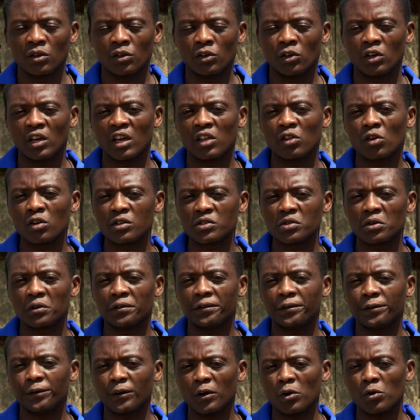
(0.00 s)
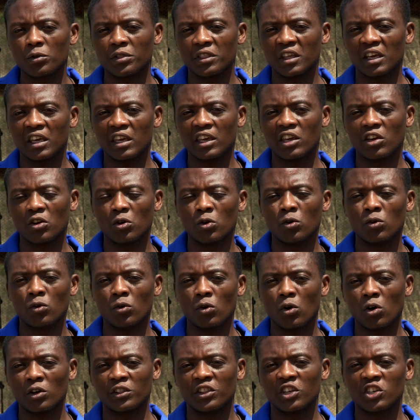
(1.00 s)
You can also feel the queue
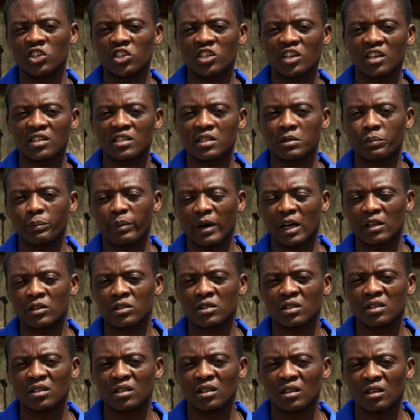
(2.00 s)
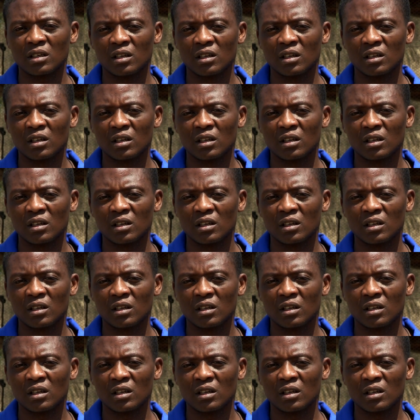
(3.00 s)
or the chest part